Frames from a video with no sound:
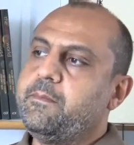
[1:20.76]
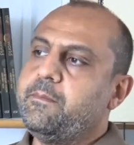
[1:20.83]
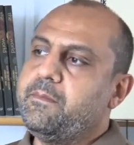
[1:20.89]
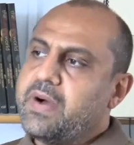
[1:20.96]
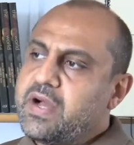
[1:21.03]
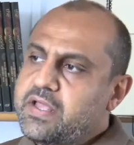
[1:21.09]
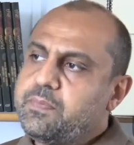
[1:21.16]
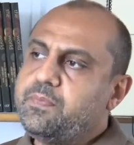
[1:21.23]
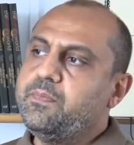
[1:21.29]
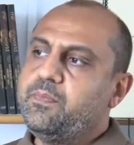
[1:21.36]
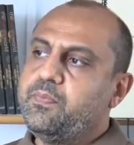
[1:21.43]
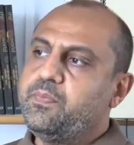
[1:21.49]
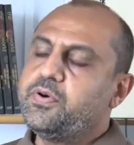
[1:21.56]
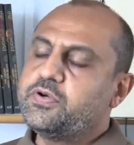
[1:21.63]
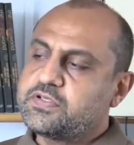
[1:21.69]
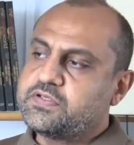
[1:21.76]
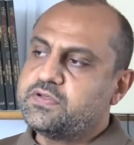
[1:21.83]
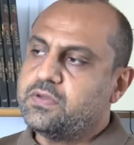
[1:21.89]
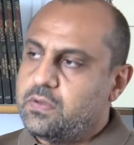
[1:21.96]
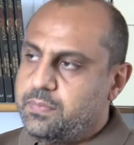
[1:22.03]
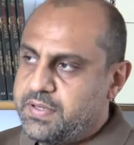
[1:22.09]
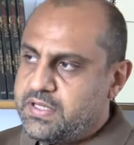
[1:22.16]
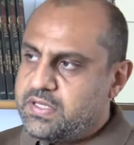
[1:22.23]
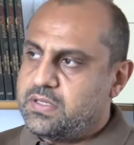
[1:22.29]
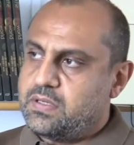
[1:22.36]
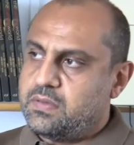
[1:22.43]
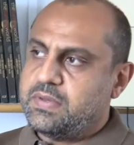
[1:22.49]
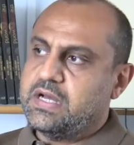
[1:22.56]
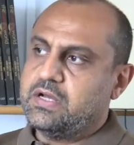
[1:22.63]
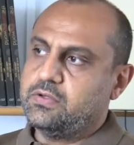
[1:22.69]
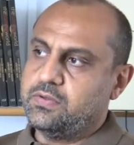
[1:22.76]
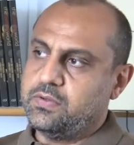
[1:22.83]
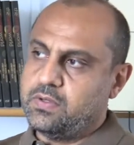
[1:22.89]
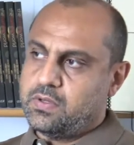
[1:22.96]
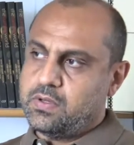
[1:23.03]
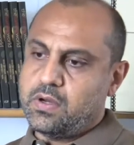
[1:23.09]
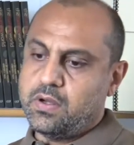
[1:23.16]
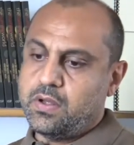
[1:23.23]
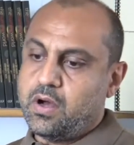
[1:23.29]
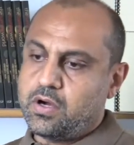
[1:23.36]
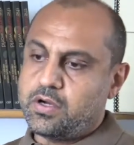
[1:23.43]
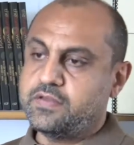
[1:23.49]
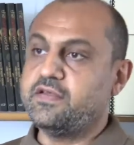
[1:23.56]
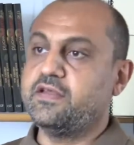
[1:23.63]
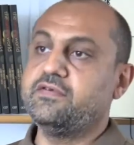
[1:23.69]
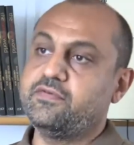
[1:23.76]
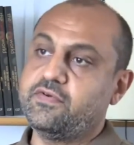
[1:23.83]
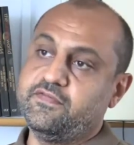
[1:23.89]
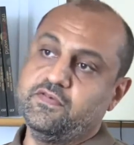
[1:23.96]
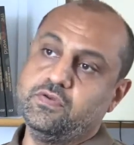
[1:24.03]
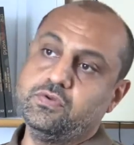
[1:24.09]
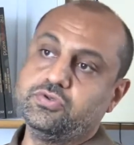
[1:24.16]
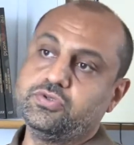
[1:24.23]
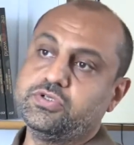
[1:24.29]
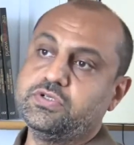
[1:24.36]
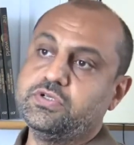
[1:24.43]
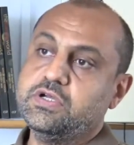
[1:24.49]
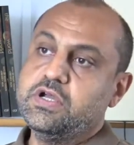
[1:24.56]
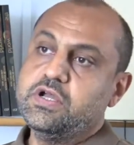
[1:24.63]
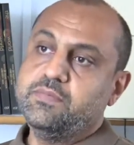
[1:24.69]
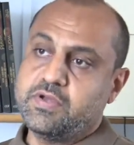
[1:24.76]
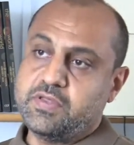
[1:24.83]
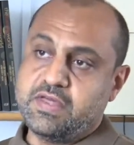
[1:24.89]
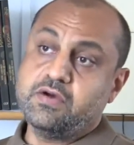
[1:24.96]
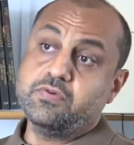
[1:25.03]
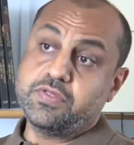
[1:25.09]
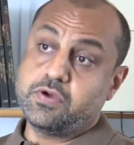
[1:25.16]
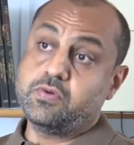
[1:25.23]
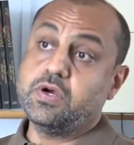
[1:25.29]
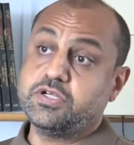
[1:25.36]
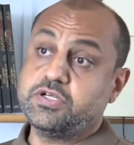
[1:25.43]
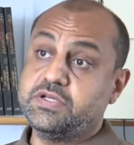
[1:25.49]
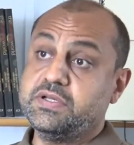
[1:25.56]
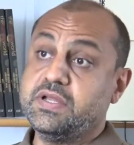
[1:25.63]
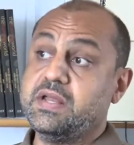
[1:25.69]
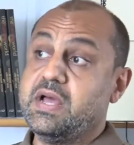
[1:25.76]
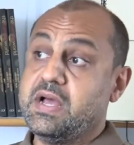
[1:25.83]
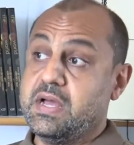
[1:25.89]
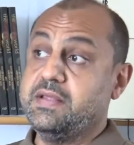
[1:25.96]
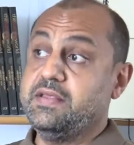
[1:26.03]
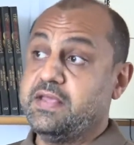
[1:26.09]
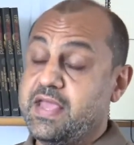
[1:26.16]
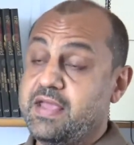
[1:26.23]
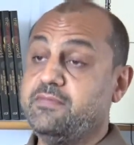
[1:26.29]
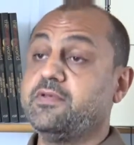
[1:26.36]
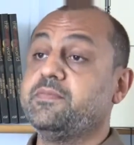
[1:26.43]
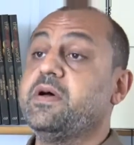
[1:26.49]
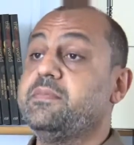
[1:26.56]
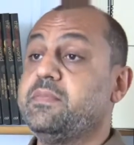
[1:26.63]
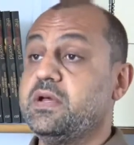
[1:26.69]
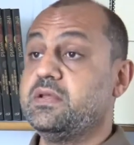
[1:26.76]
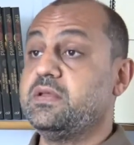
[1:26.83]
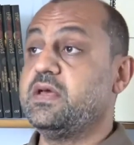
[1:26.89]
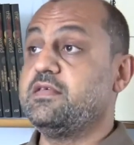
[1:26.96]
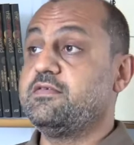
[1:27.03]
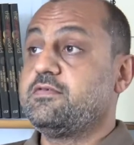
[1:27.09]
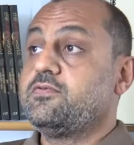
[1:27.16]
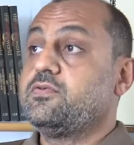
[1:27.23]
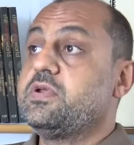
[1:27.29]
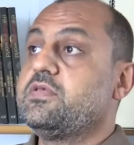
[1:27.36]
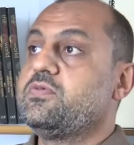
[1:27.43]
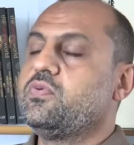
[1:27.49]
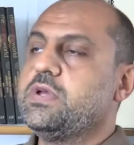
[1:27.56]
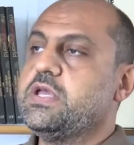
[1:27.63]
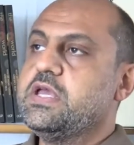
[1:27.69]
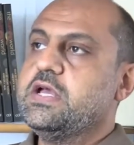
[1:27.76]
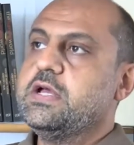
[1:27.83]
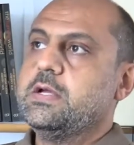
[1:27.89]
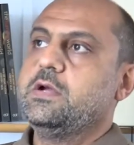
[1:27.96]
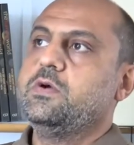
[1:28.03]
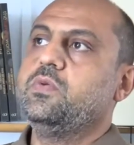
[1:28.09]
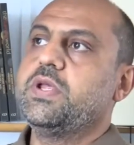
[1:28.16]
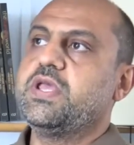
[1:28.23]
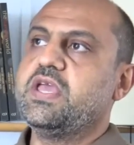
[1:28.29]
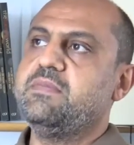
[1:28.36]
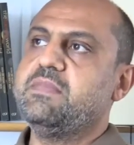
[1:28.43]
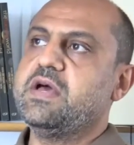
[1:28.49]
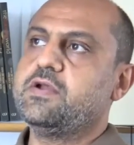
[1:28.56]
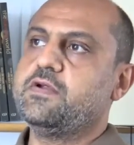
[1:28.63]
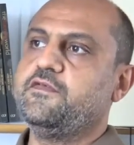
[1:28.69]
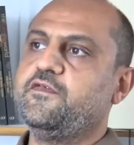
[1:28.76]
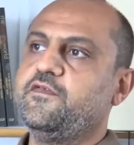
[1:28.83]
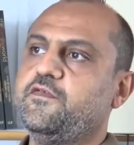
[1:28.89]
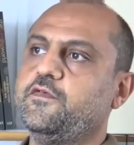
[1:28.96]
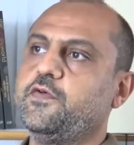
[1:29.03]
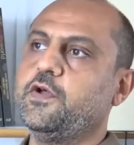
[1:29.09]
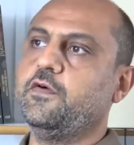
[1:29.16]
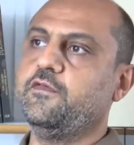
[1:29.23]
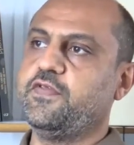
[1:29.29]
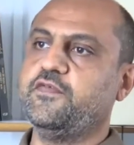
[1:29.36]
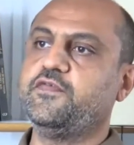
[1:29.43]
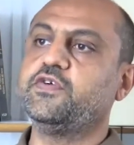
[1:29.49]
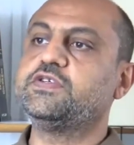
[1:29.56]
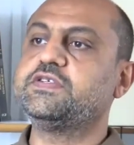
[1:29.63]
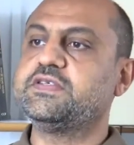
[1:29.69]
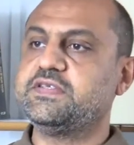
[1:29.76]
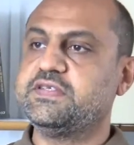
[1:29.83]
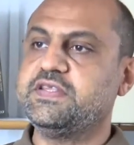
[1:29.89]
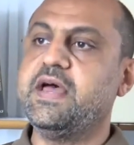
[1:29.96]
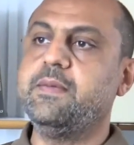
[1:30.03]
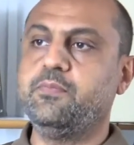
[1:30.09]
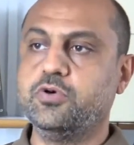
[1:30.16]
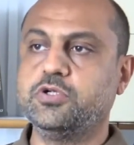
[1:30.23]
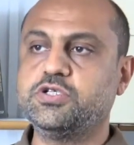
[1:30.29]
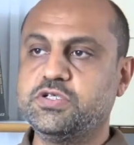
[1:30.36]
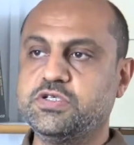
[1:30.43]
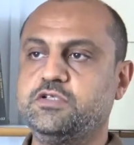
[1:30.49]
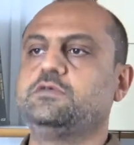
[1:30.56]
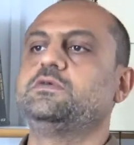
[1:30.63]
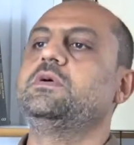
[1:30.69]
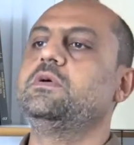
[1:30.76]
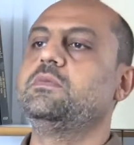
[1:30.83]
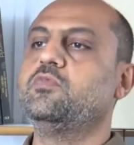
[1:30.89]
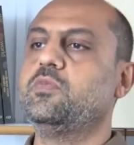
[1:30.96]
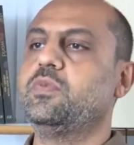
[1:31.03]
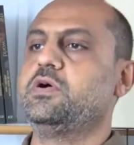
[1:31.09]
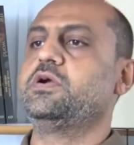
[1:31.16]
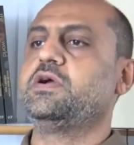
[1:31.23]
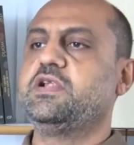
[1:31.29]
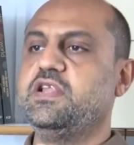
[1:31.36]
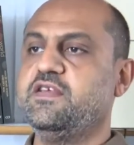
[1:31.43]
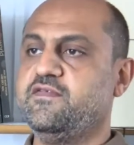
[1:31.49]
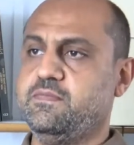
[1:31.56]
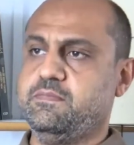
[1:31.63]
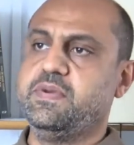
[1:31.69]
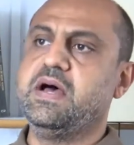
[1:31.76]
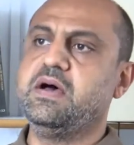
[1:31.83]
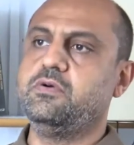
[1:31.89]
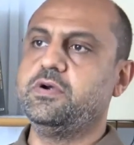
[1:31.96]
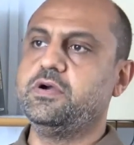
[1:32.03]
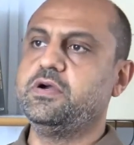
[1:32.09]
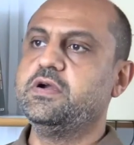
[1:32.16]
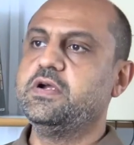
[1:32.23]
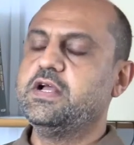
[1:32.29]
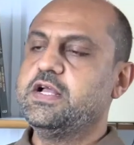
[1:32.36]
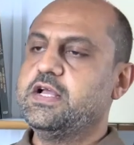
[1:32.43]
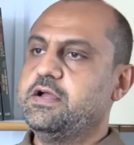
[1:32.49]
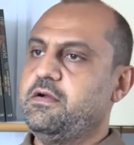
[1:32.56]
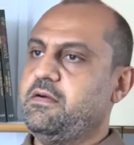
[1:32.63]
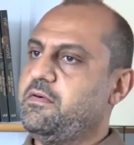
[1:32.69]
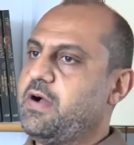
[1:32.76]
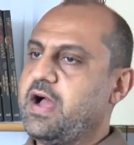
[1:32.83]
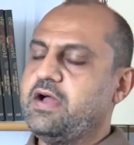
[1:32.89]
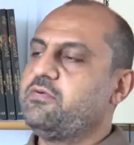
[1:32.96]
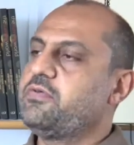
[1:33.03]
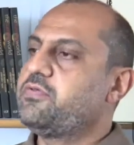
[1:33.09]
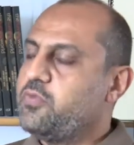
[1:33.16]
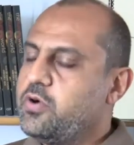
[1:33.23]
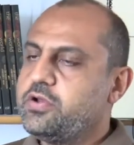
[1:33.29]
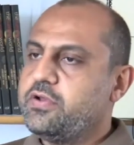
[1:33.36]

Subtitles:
my personal opinion about art and revolution, because that was a question that came to my mind as soon as we came out of the first step, which is Mubarak leaving power. I was